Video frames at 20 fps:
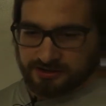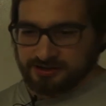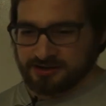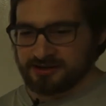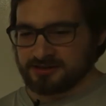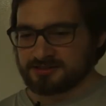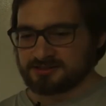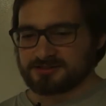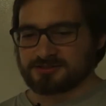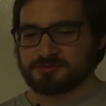
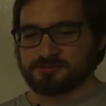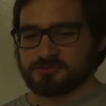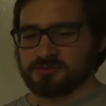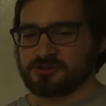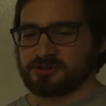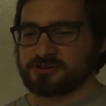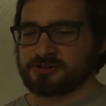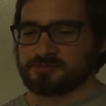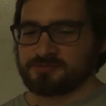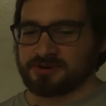it
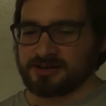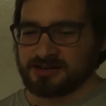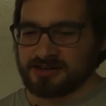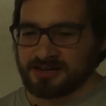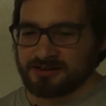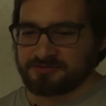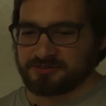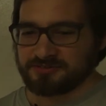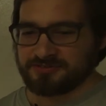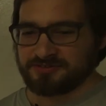will compile
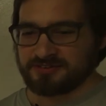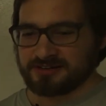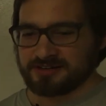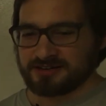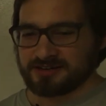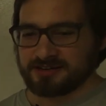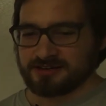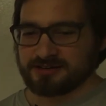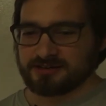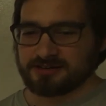everything
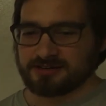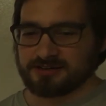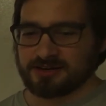again.